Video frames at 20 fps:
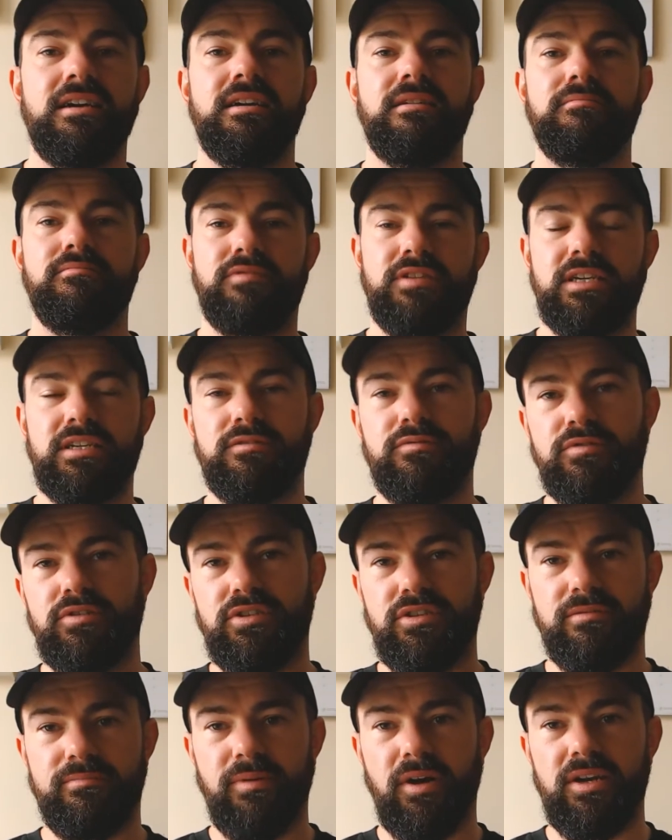This was
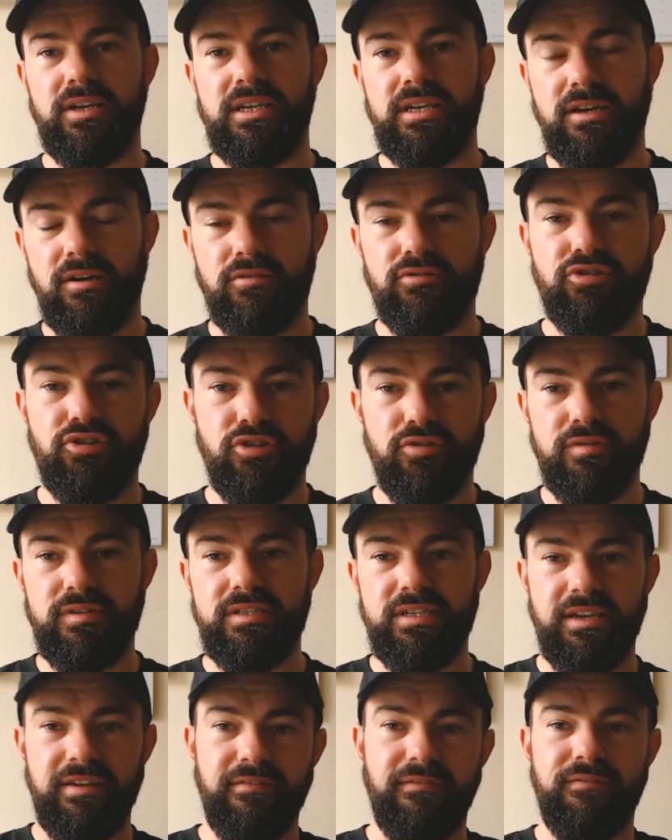your body going through its
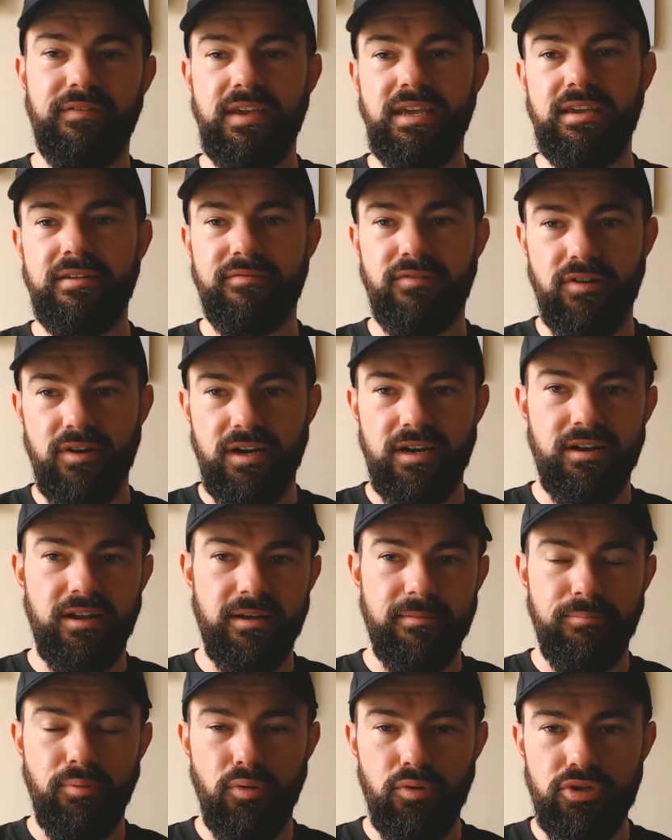like fever and like
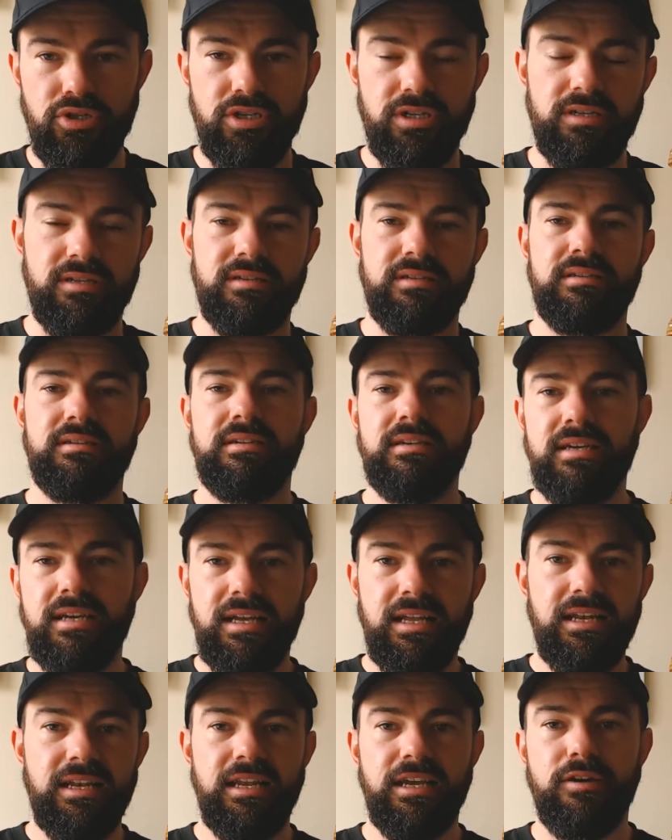pushing
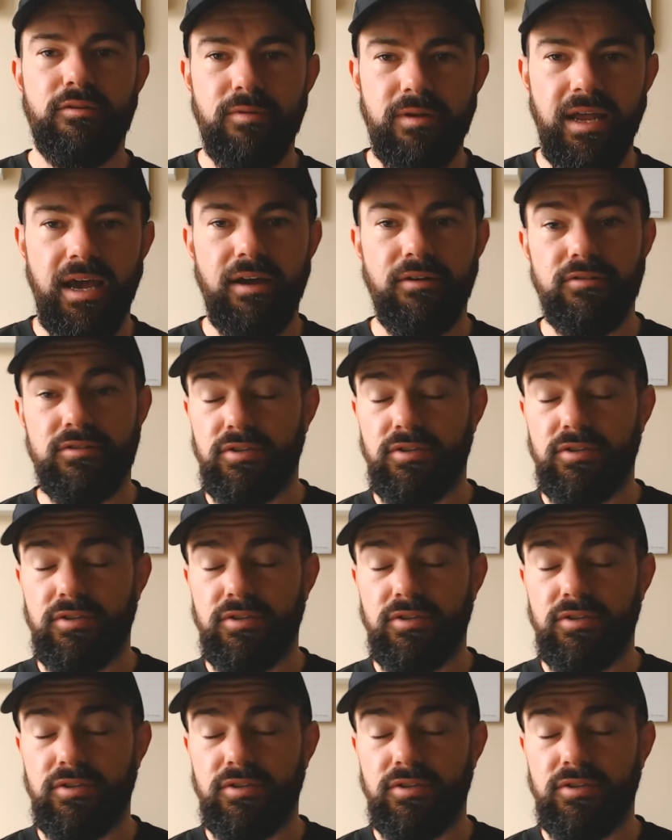liquid out.